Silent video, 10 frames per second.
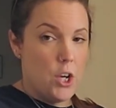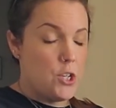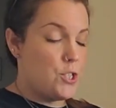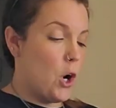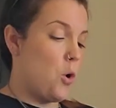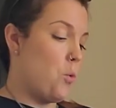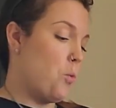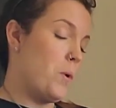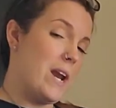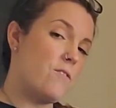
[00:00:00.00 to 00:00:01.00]
So
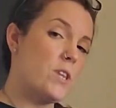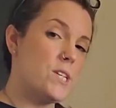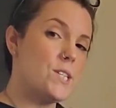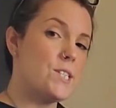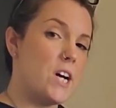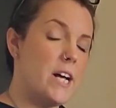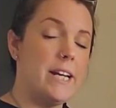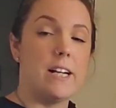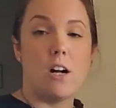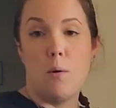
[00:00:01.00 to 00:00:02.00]
whenever this is done
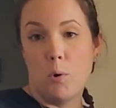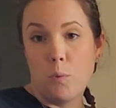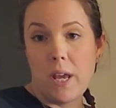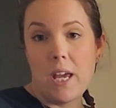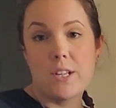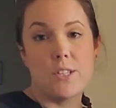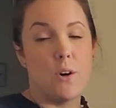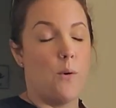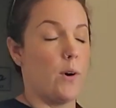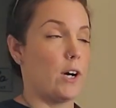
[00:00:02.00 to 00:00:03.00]
in a couple weeks
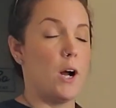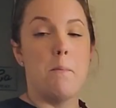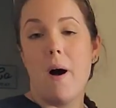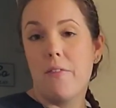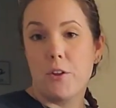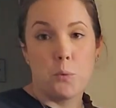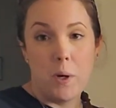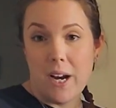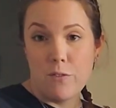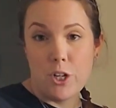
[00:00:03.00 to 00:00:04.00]
or a month or
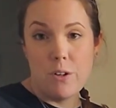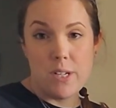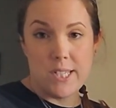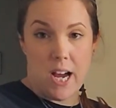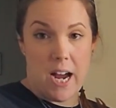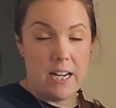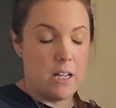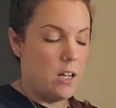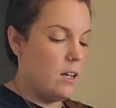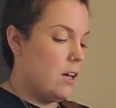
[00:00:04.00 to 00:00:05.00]
whatever you decide,
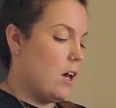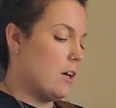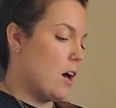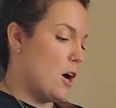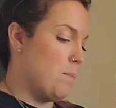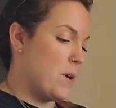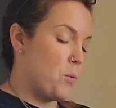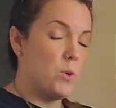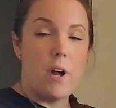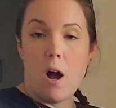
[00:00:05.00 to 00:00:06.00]
there
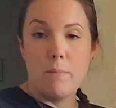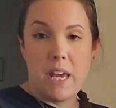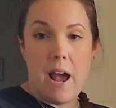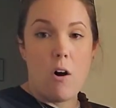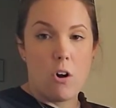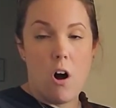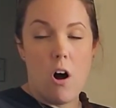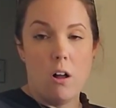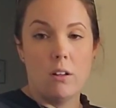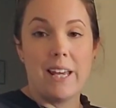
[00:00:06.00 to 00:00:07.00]
will not be
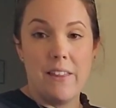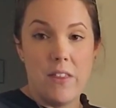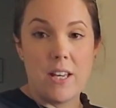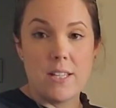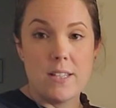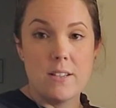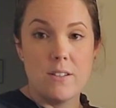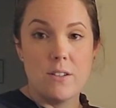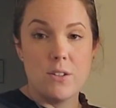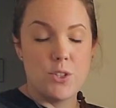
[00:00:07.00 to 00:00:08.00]
alcohol in this.
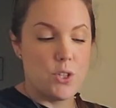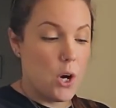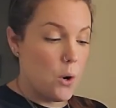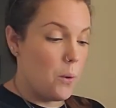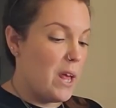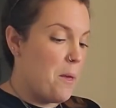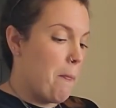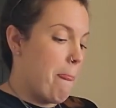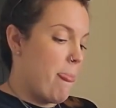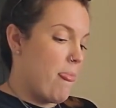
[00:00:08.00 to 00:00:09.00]
So
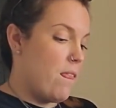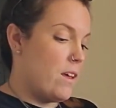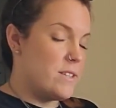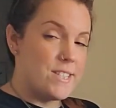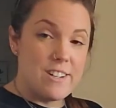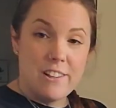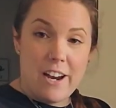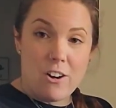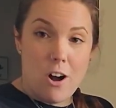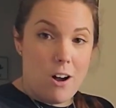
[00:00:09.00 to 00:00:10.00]
it's still an
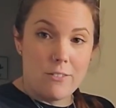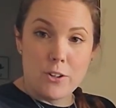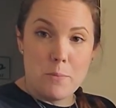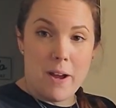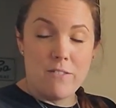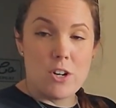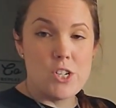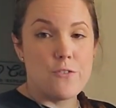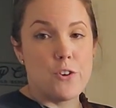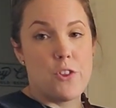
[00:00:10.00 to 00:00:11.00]
alcohol-free
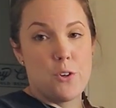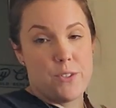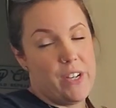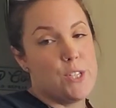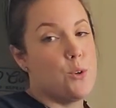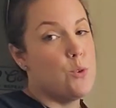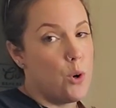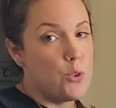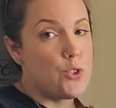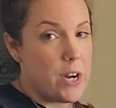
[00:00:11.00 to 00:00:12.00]
beverage for those of us who
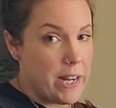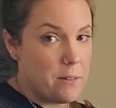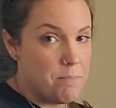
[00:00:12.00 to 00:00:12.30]
don't drink.